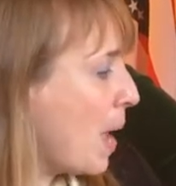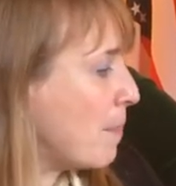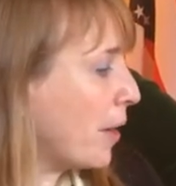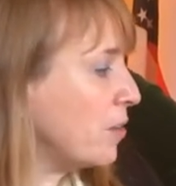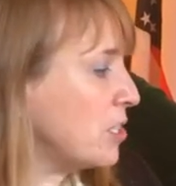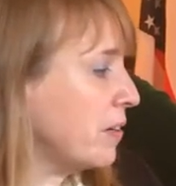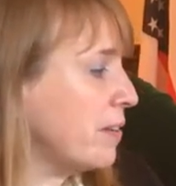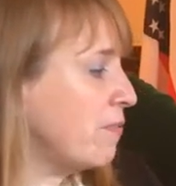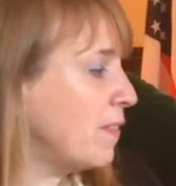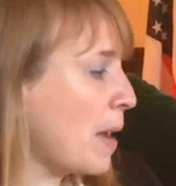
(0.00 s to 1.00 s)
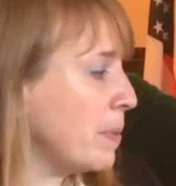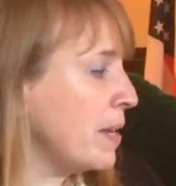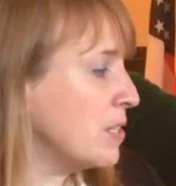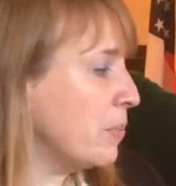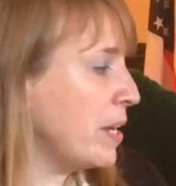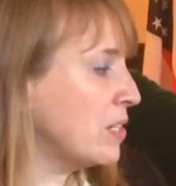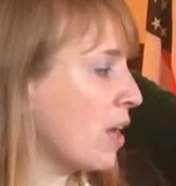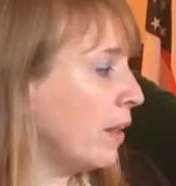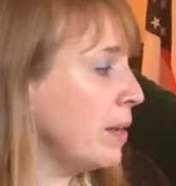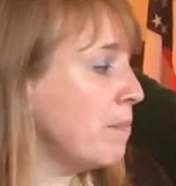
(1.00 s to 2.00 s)
Packard started flapping his wings,
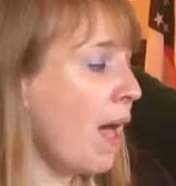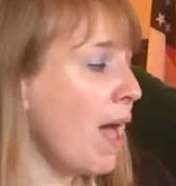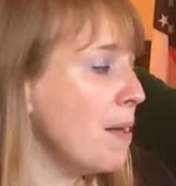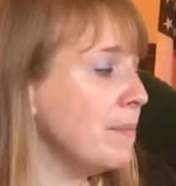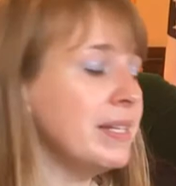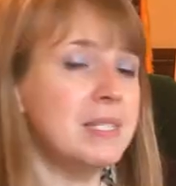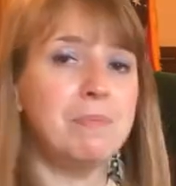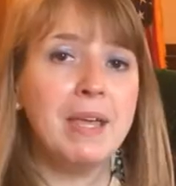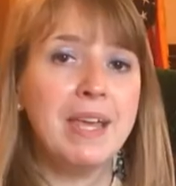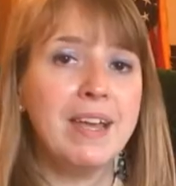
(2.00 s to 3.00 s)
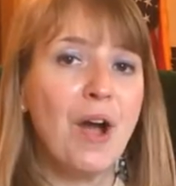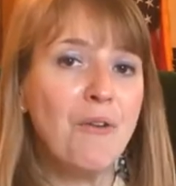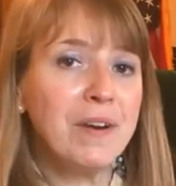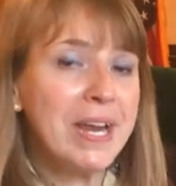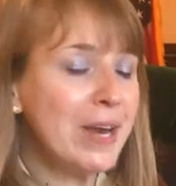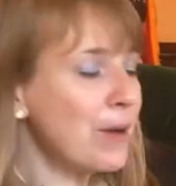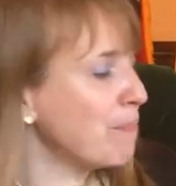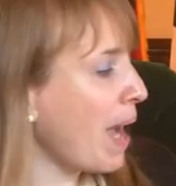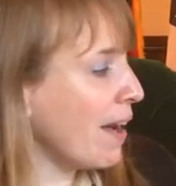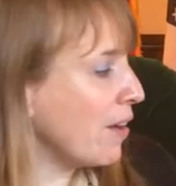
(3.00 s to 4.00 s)
calling, Mom, it's me, over here,
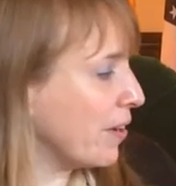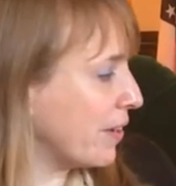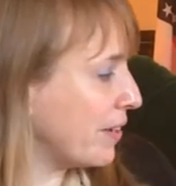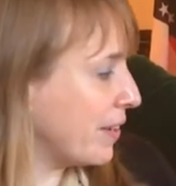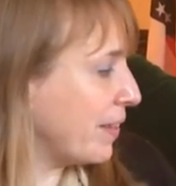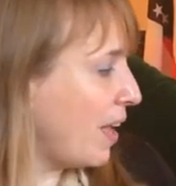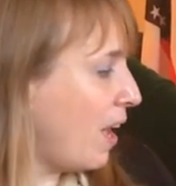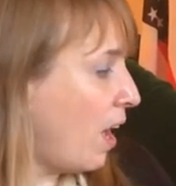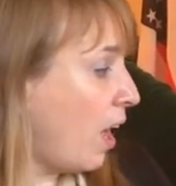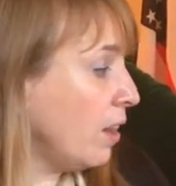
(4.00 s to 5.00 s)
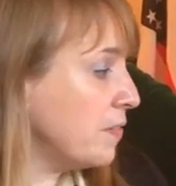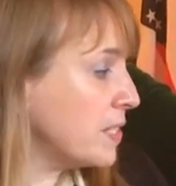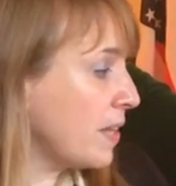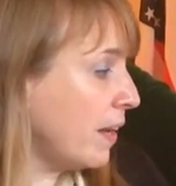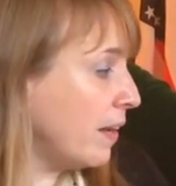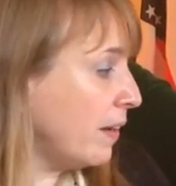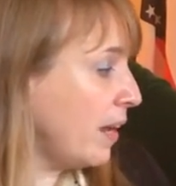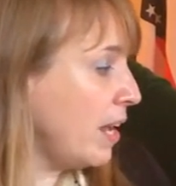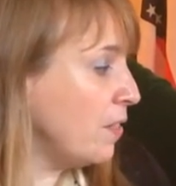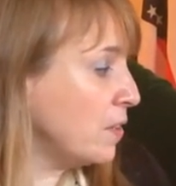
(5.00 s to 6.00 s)
Packard. All of a
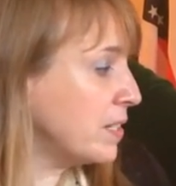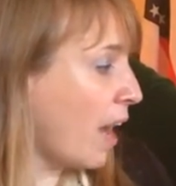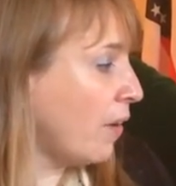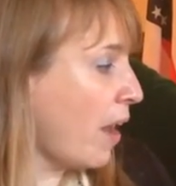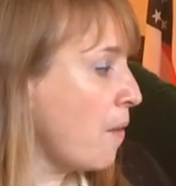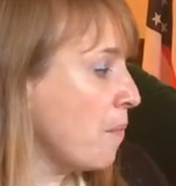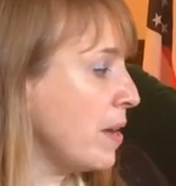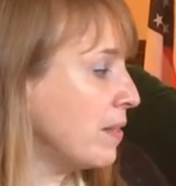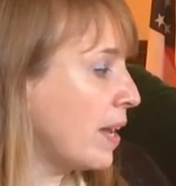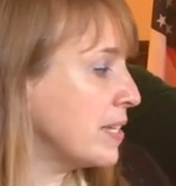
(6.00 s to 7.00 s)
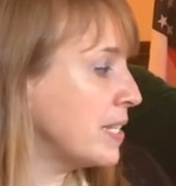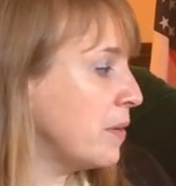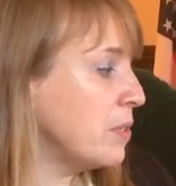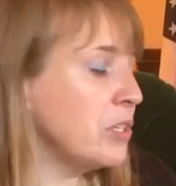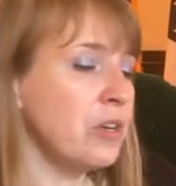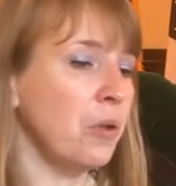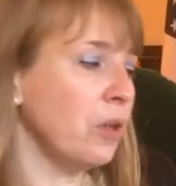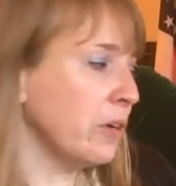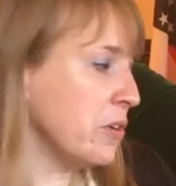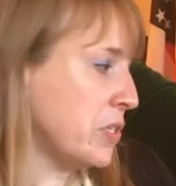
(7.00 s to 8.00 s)
sudden, he looked down and realized he was no
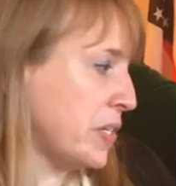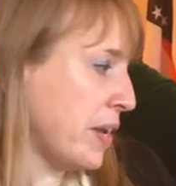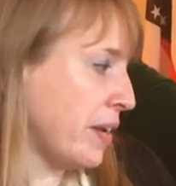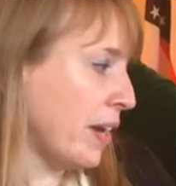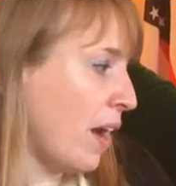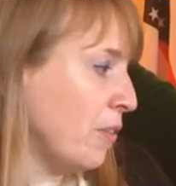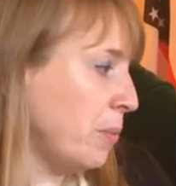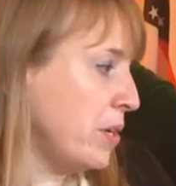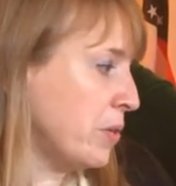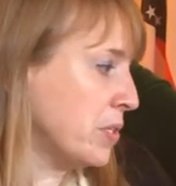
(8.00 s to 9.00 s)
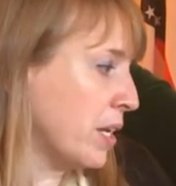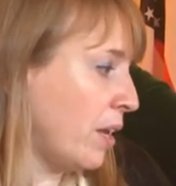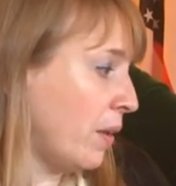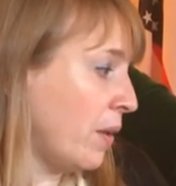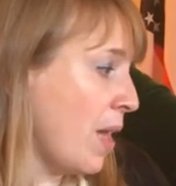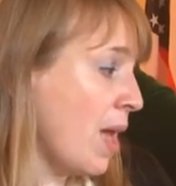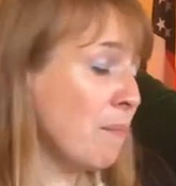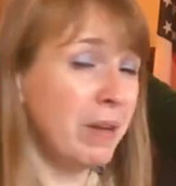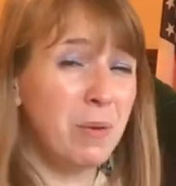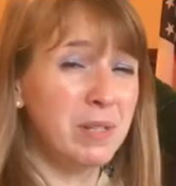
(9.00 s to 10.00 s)
longer standing on the windowsill.
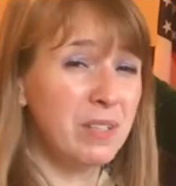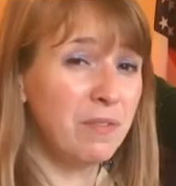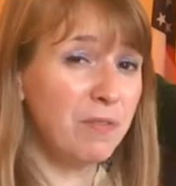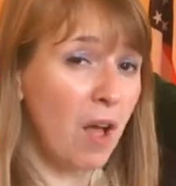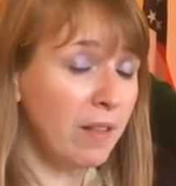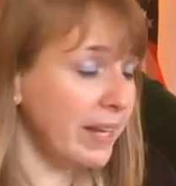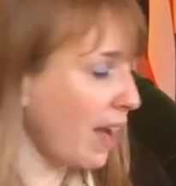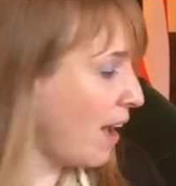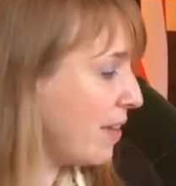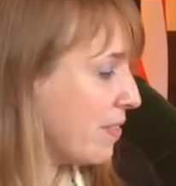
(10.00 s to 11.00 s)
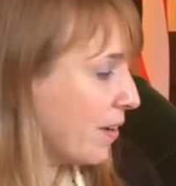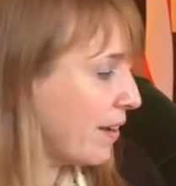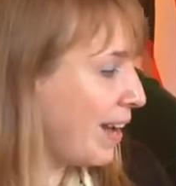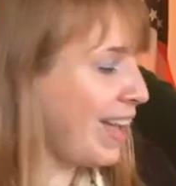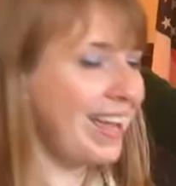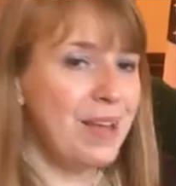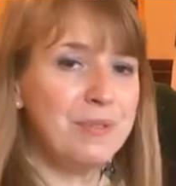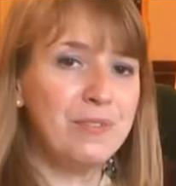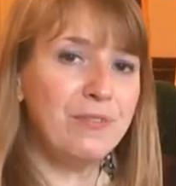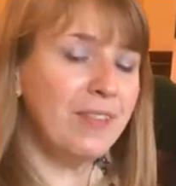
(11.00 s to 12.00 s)
But he wasn't falling either. He
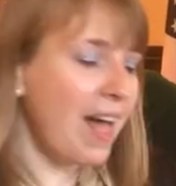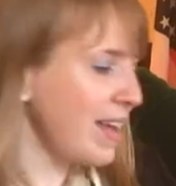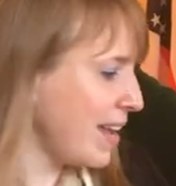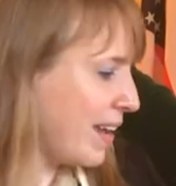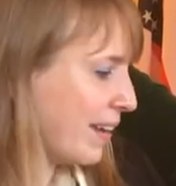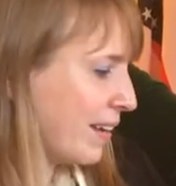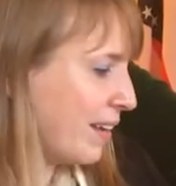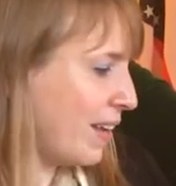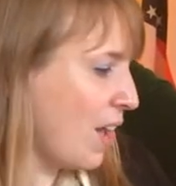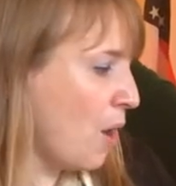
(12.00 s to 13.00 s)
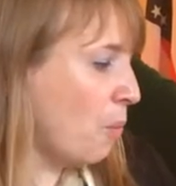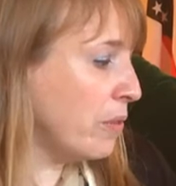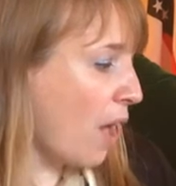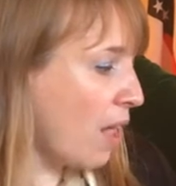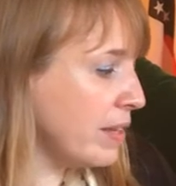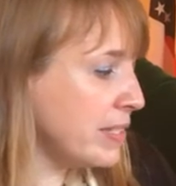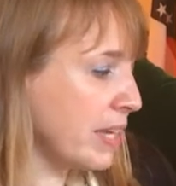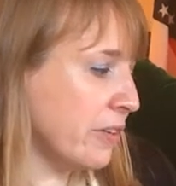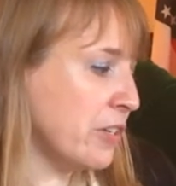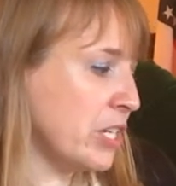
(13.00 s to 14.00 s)
was flying. With all
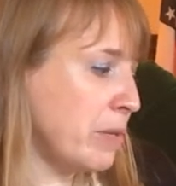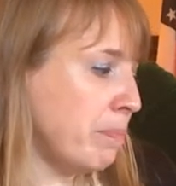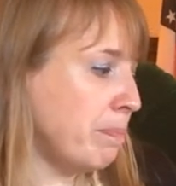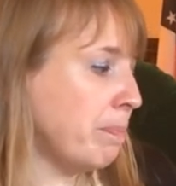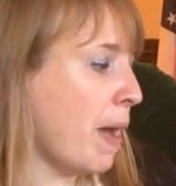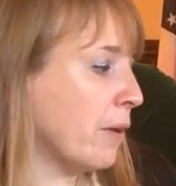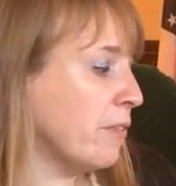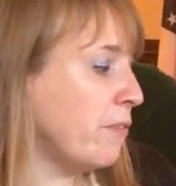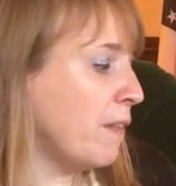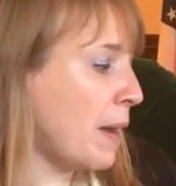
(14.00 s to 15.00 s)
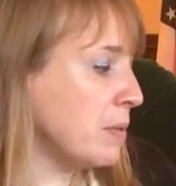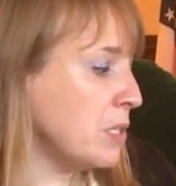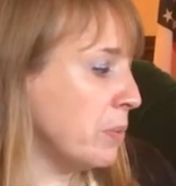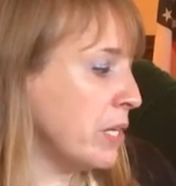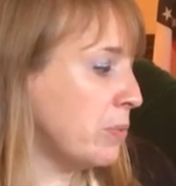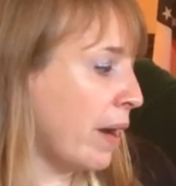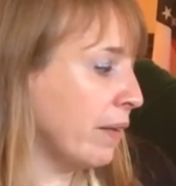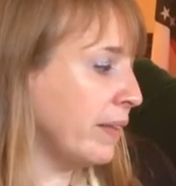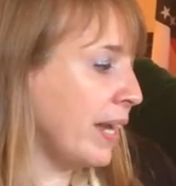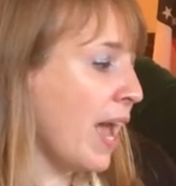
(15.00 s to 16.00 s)
his energy, Packard flapped his wings
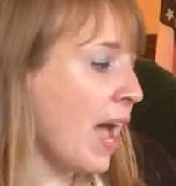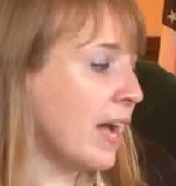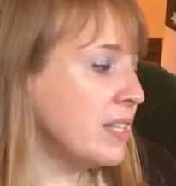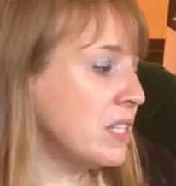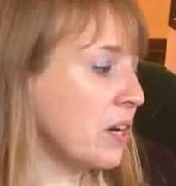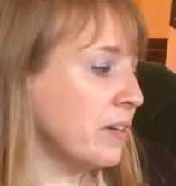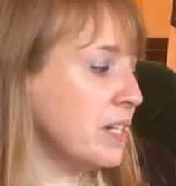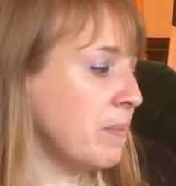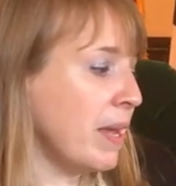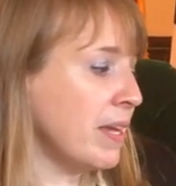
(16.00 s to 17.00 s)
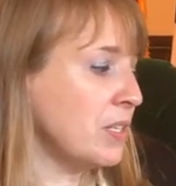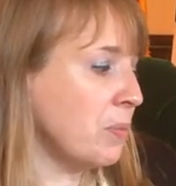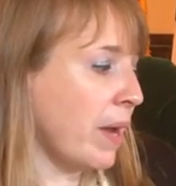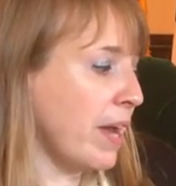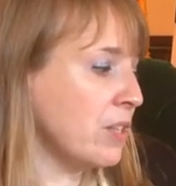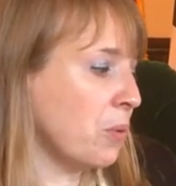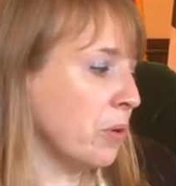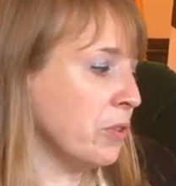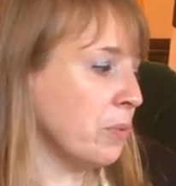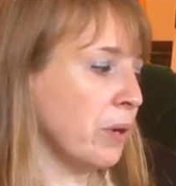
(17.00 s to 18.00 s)
wildly and started to make his way
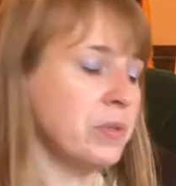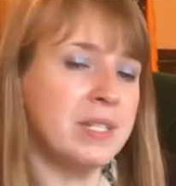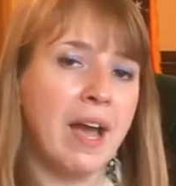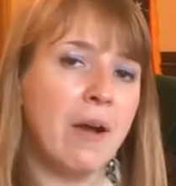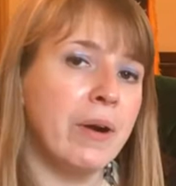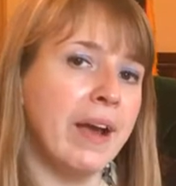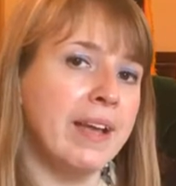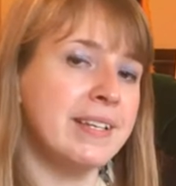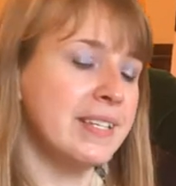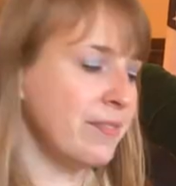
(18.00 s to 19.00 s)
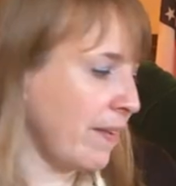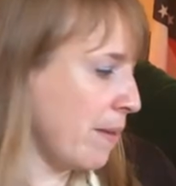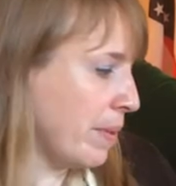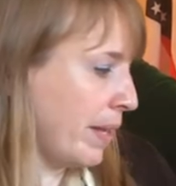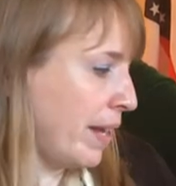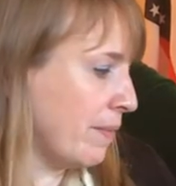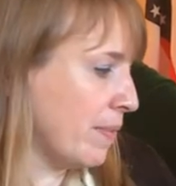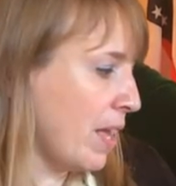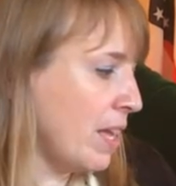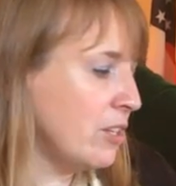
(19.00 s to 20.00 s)
toward the Rhodes Tower and his family.
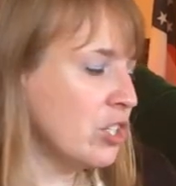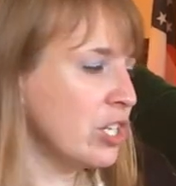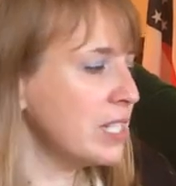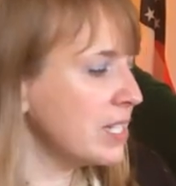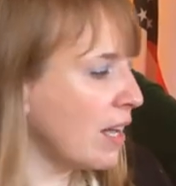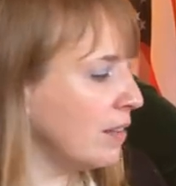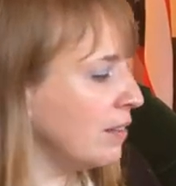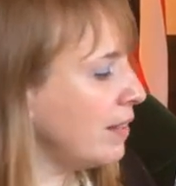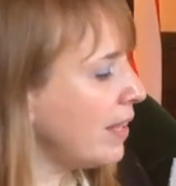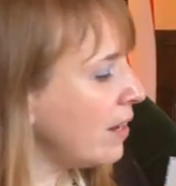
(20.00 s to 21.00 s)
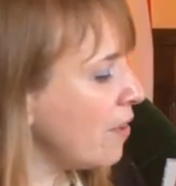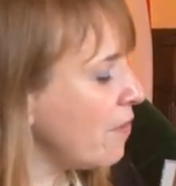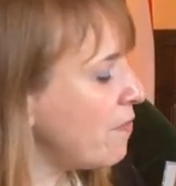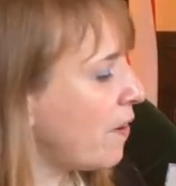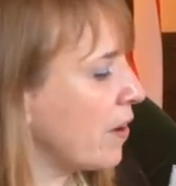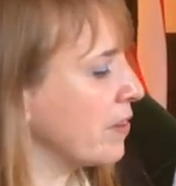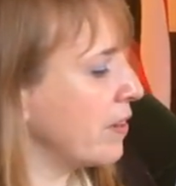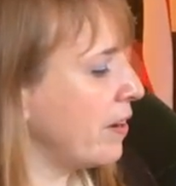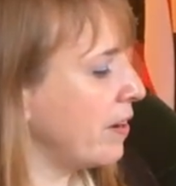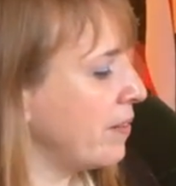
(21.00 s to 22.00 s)
Just a little
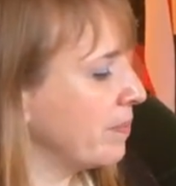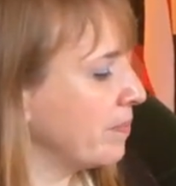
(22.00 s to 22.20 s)
farther.